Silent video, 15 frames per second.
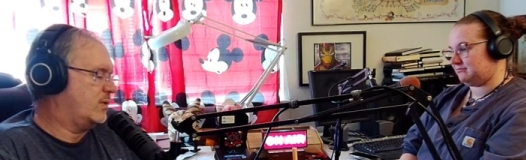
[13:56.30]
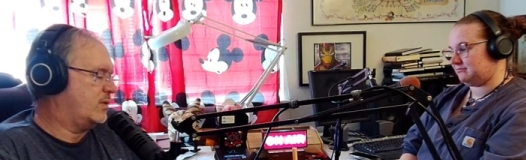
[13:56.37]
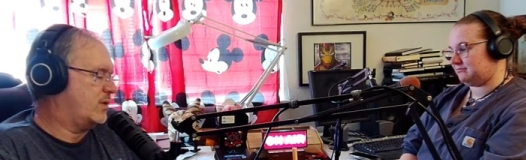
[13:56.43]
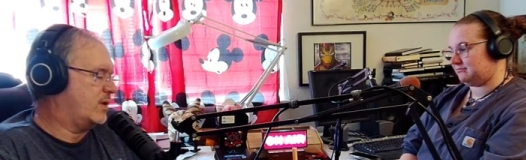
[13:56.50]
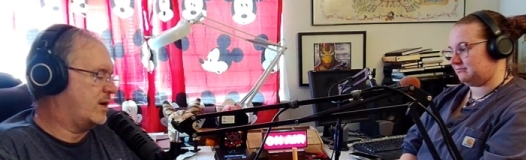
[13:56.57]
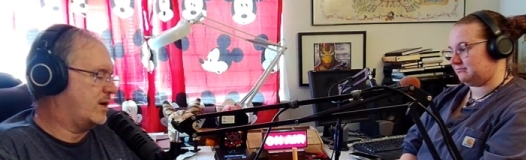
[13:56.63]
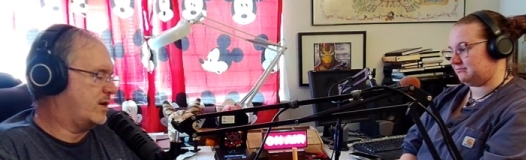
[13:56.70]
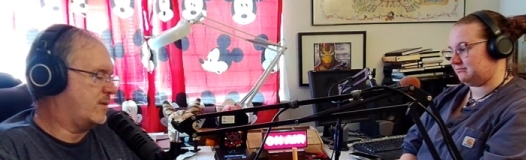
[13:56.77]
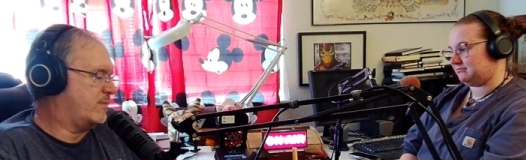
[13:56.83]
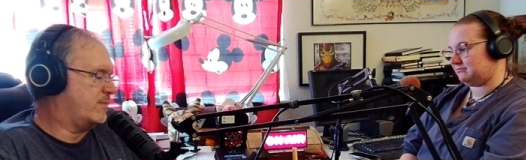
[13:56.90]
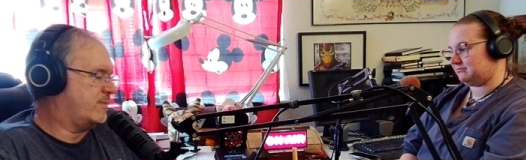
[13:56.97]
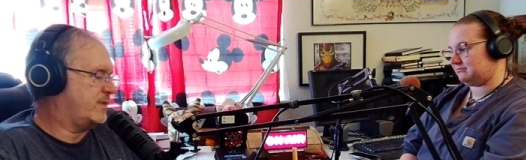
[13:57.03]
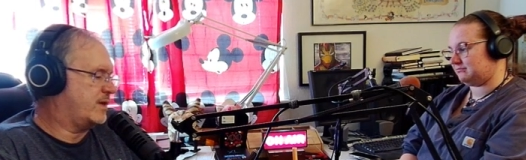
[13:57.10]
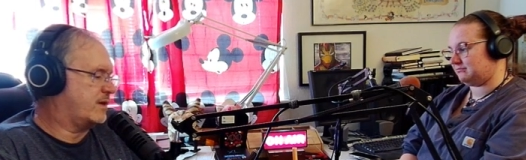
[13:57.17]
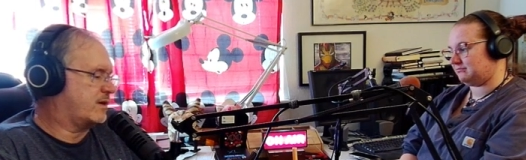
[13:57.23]

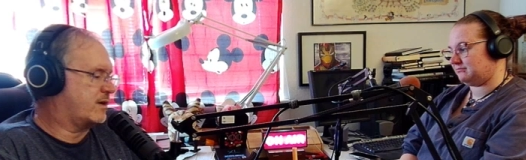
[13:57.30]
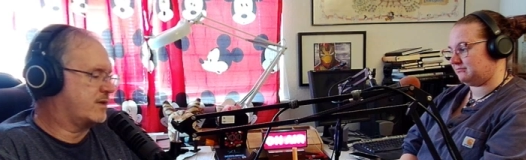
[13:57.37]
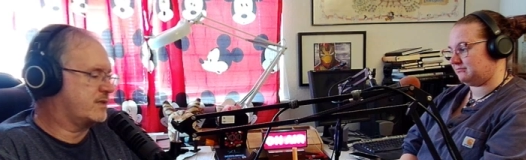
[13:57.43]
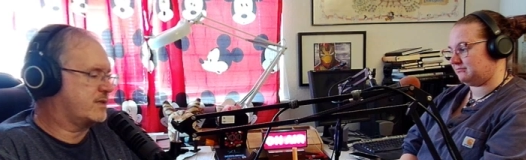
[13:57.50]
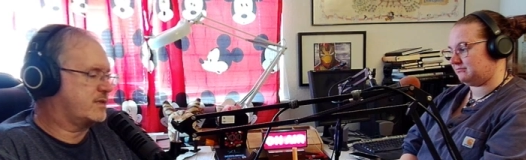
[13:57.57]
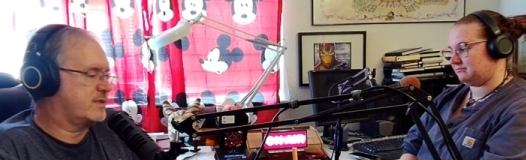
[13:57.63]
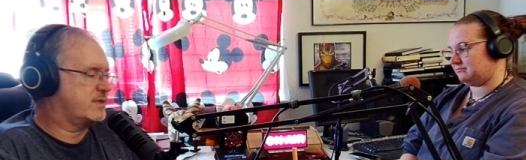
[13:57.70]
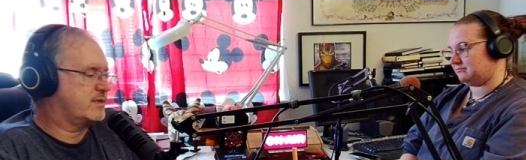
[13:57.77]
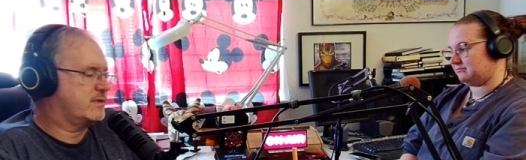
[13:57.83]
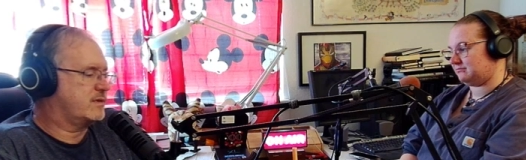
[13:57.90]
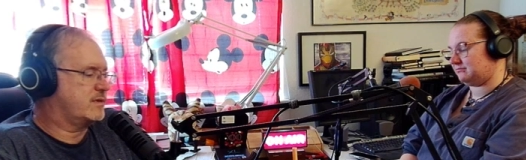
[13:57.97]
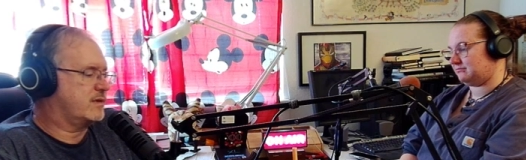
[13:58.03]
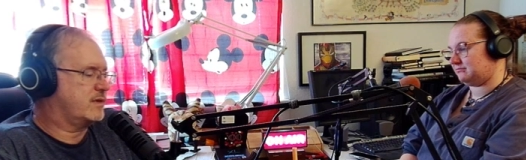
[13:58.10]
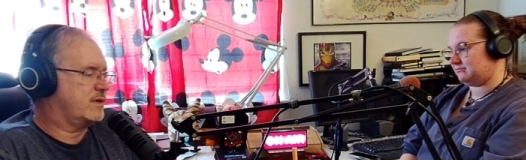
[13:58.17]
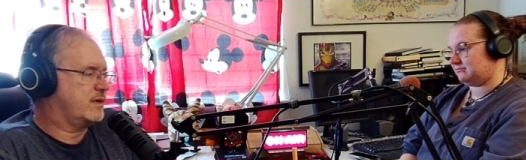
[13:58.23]
Speaker 1: Um, there are
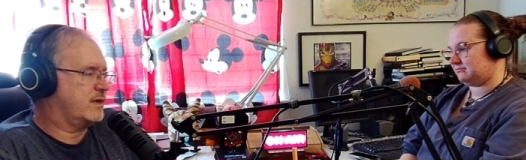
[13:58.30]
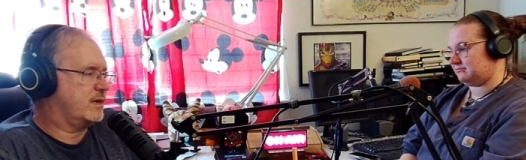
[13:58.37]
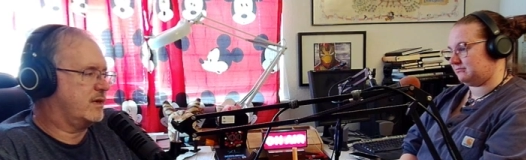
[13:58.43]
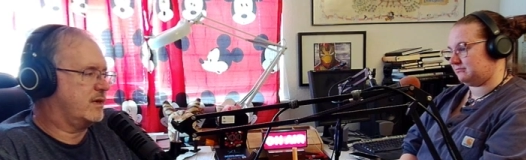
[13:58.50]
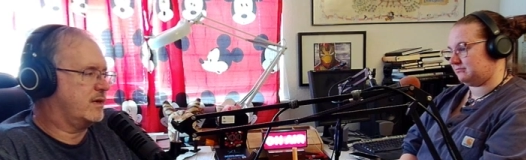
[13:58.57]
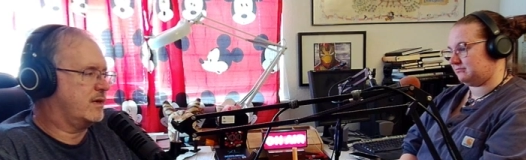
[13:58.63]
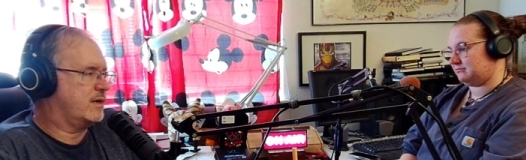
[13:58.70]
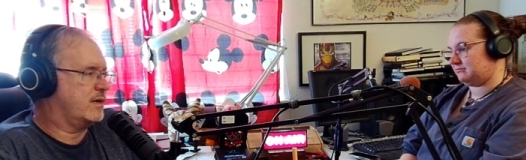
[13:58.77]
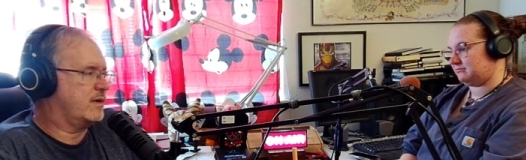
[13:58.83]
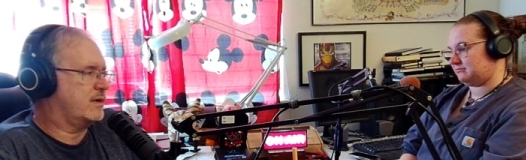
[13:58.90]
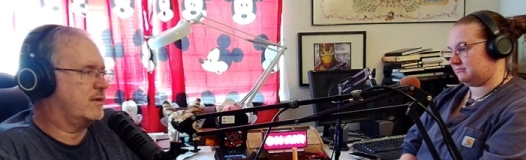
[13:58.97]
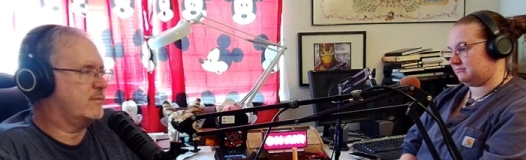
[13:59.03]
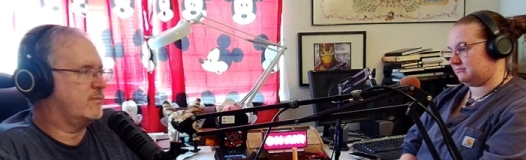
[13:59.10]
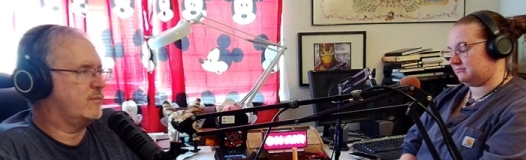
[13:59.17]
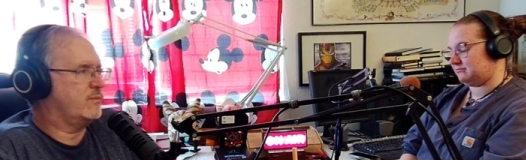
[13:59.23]

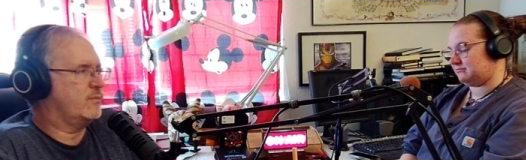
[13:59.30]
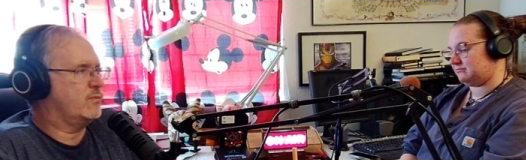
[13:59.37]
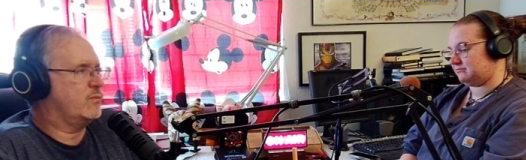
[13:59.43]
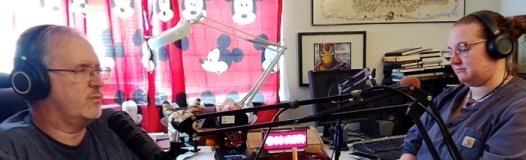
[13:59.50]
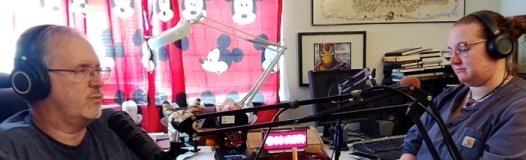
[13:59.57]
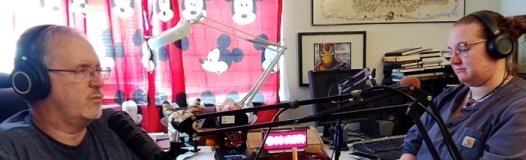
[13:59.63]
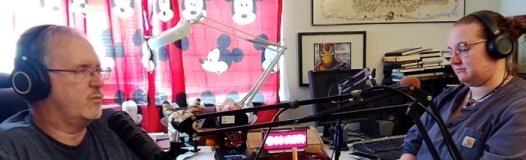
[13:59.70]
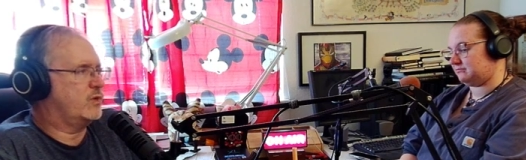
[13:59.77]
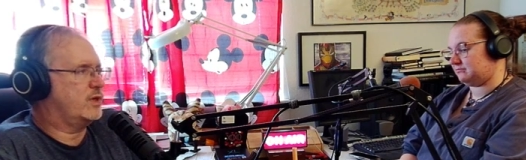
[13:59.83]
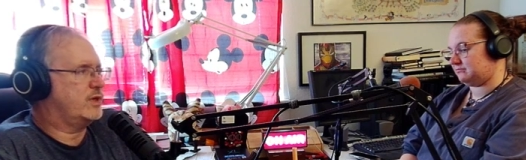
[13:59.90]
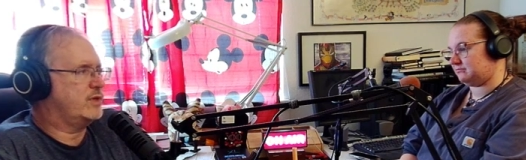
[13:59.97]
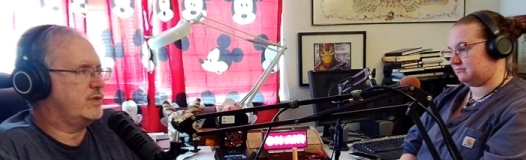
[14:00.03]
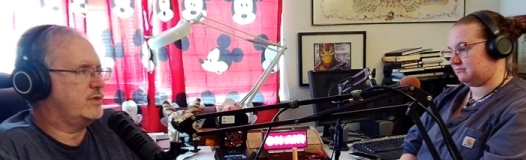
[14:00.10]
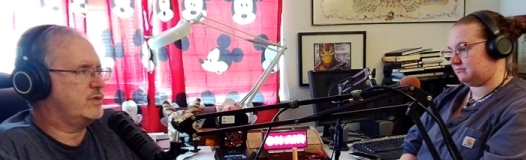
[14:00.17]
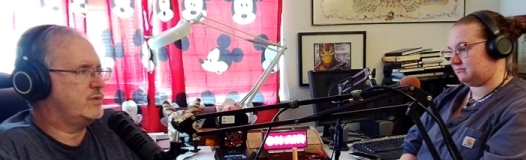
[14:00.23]
um,
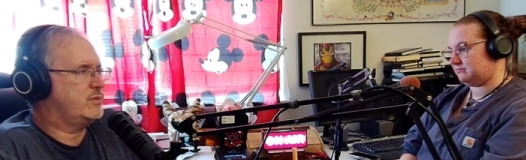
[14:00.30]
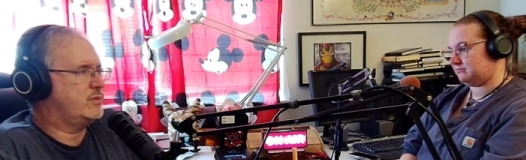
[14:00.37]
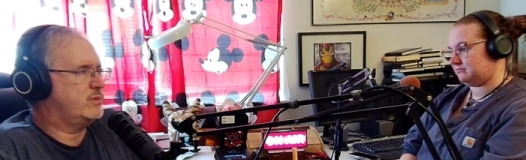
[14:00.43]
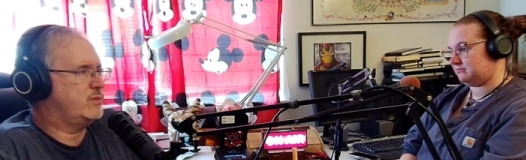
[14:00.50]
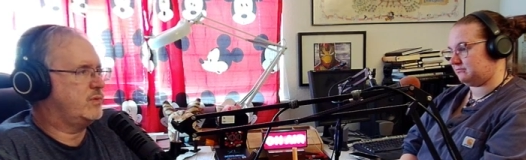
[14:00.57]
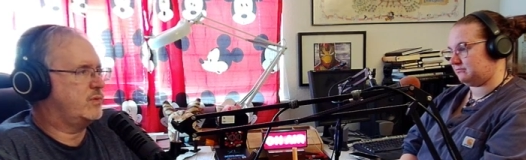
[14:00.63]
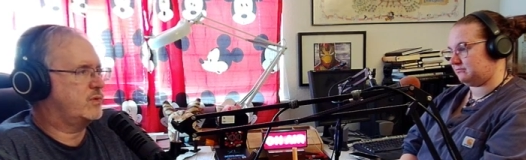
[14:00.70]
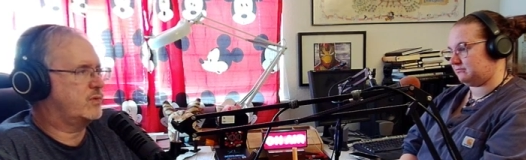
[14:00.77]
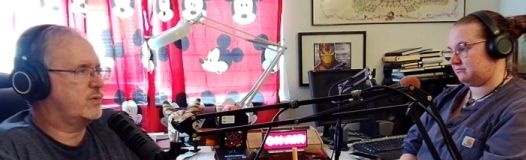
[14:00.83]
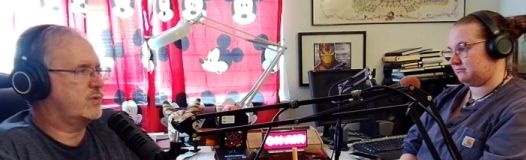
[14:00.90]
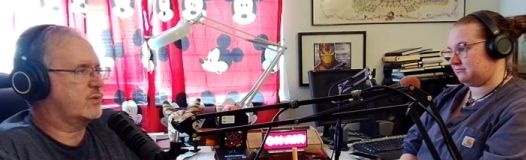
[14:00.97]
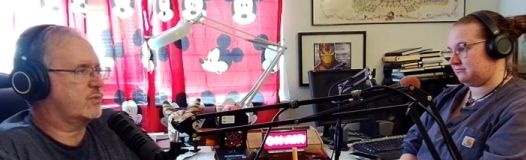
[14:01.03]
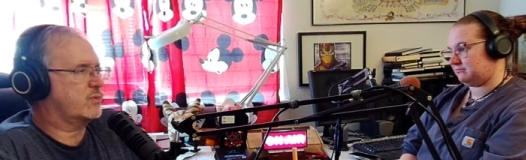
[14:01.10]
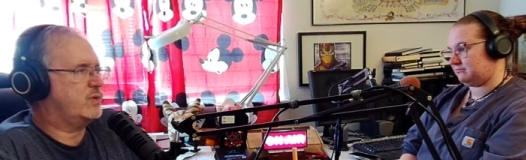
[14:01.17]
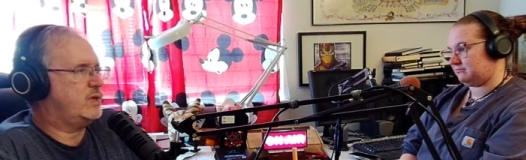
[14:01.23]
one, two,
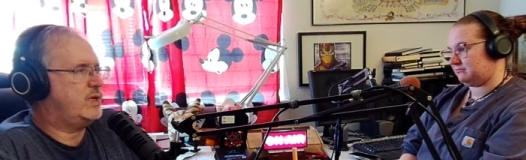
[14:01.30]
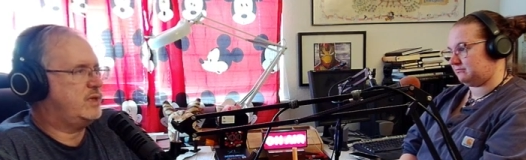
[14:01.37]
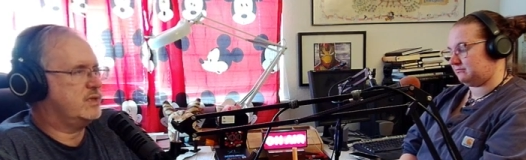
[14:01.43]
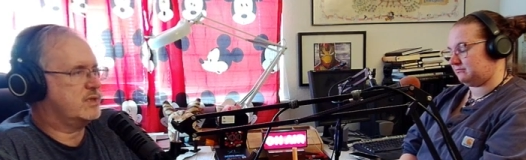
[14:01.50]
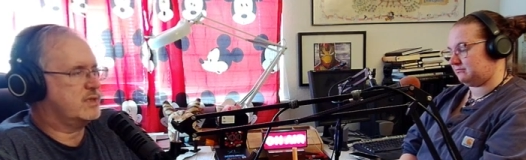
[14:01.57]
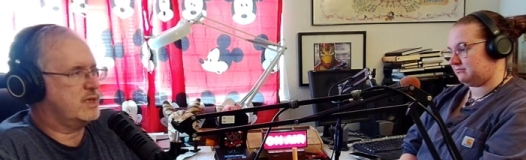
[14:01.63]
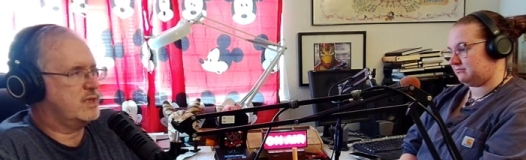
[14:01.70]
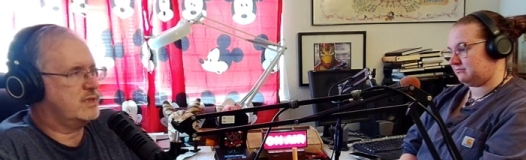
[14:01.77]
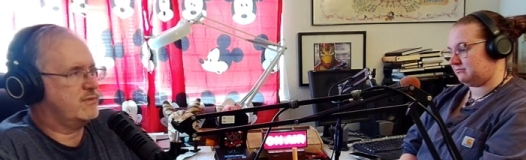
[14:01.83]
three sets of